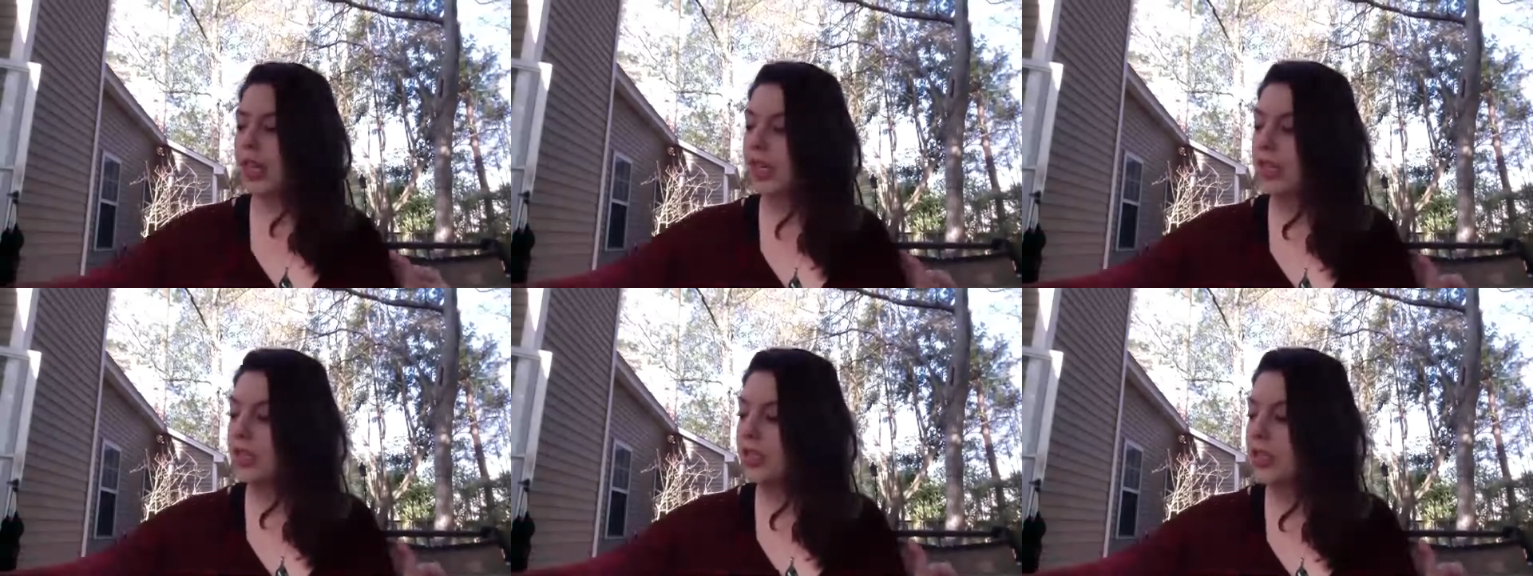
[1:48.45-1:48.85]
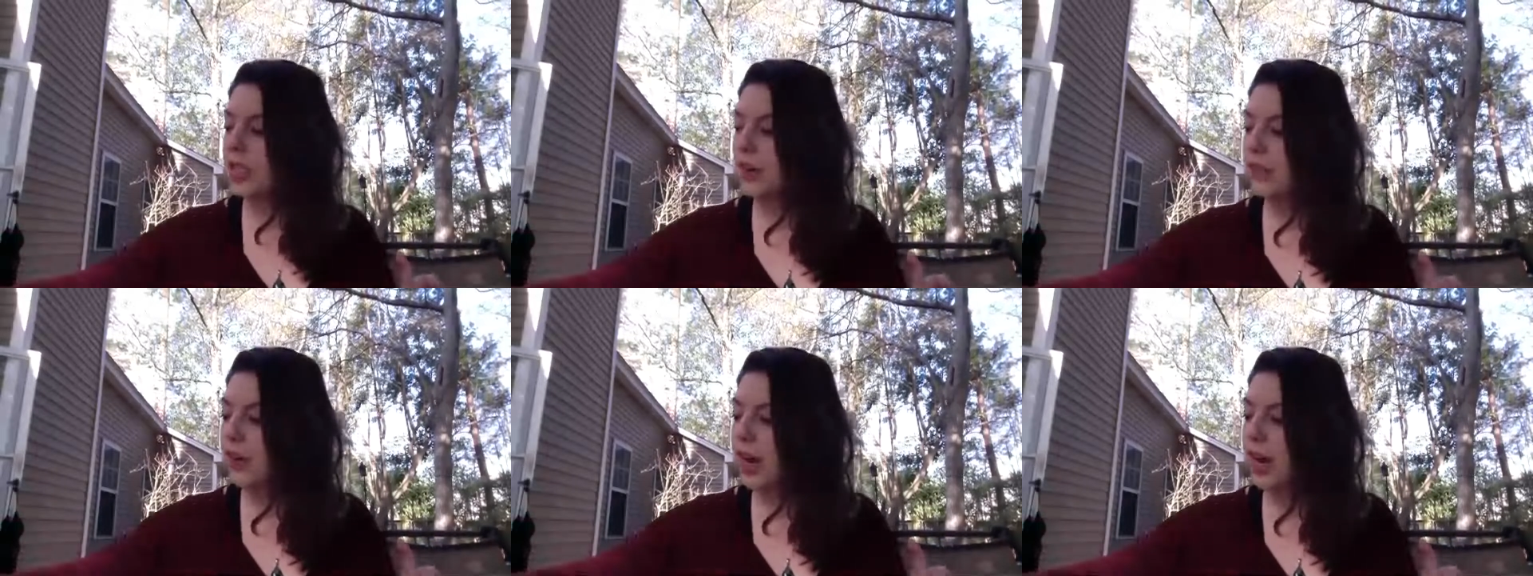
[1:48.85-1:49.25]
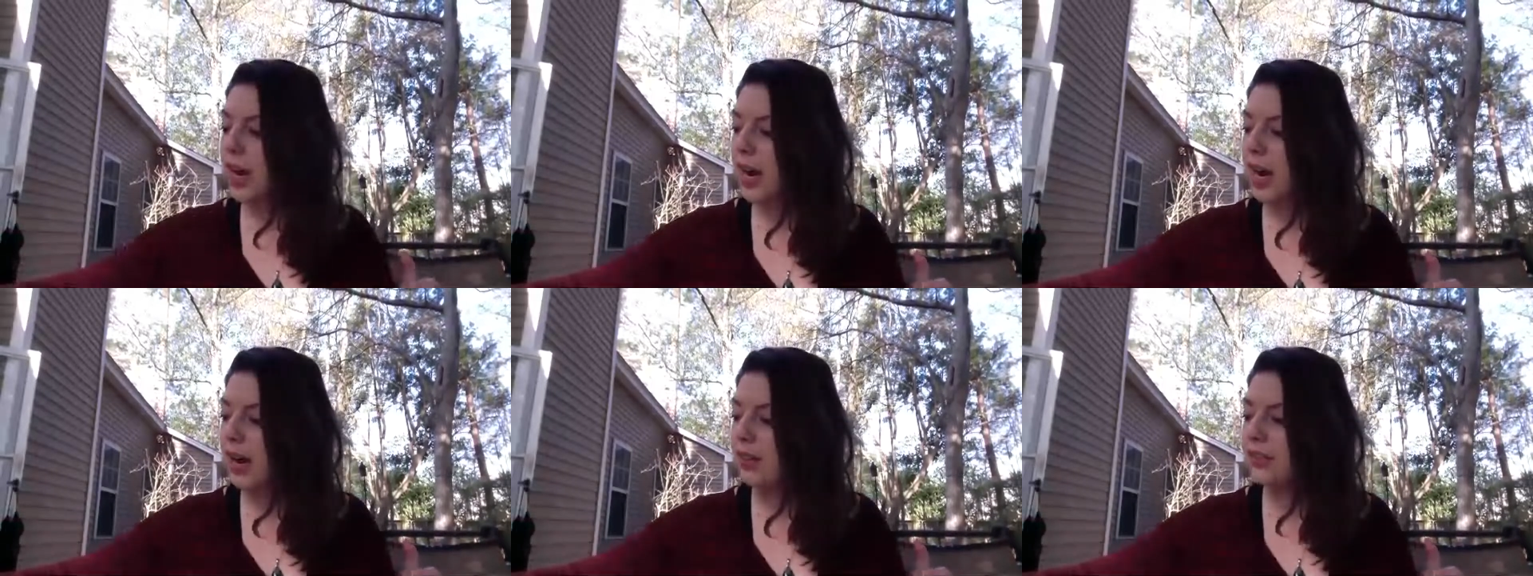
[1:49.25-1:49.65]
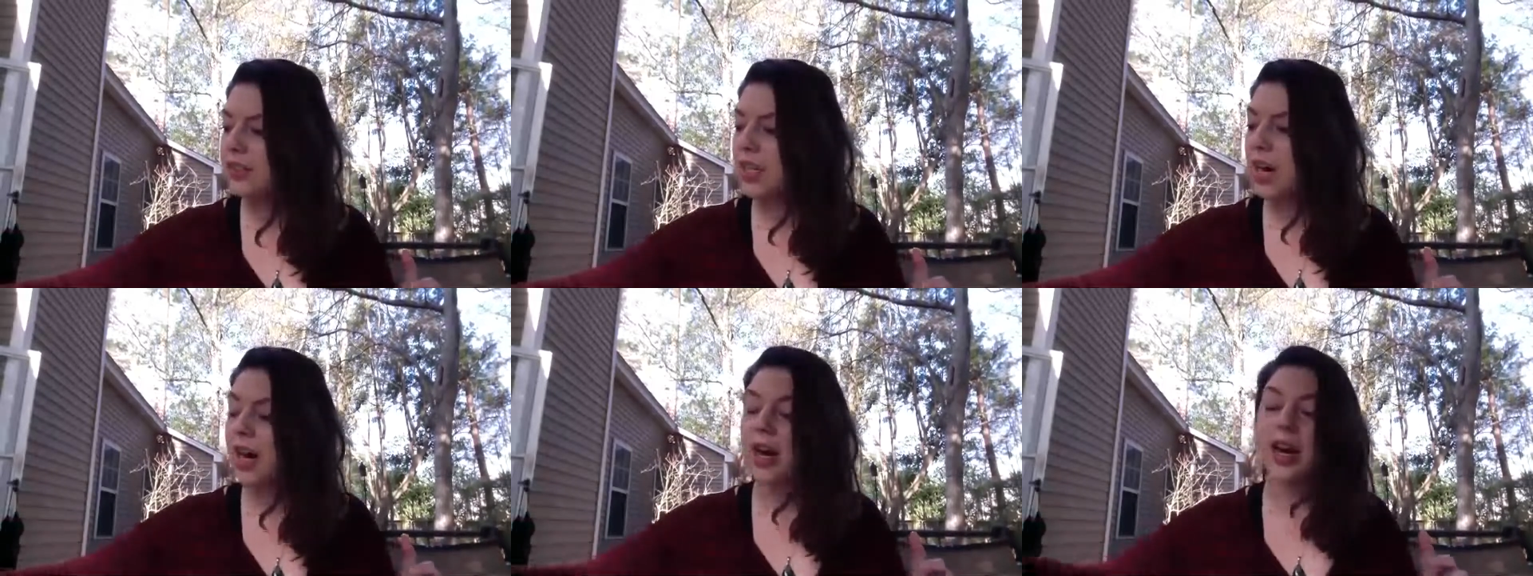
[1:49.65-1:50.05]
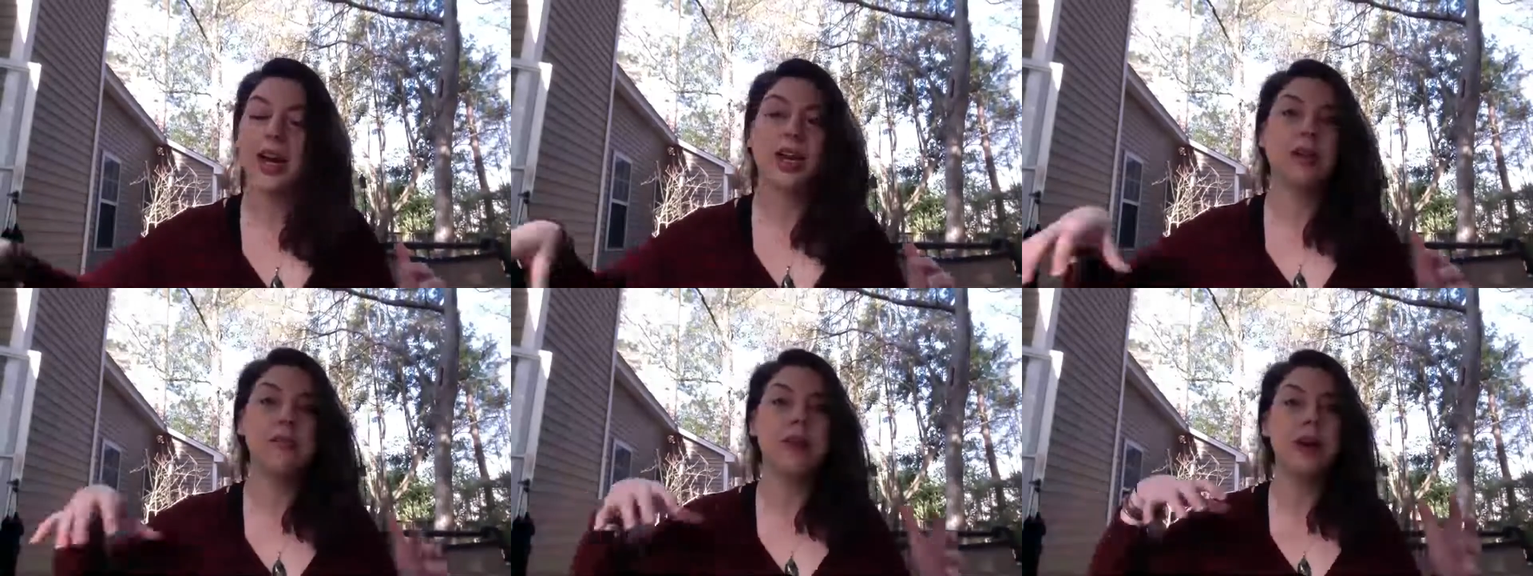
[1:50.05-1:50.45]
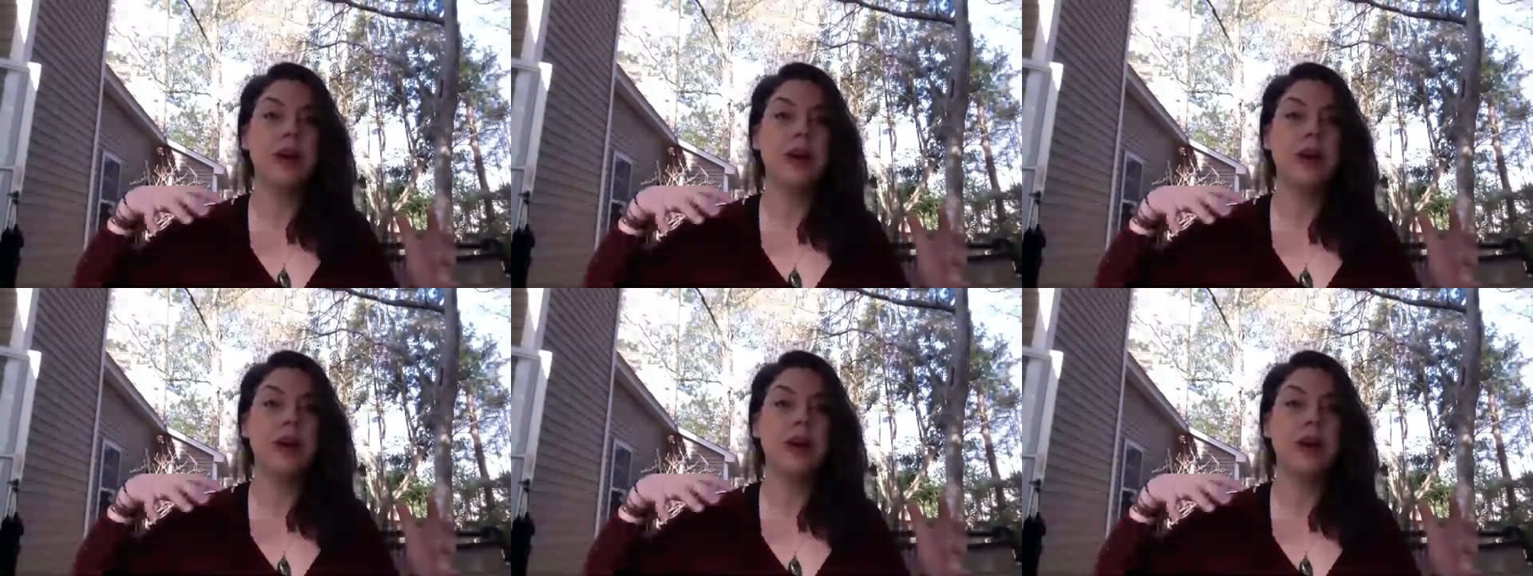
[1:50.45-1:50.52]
end, if I have time,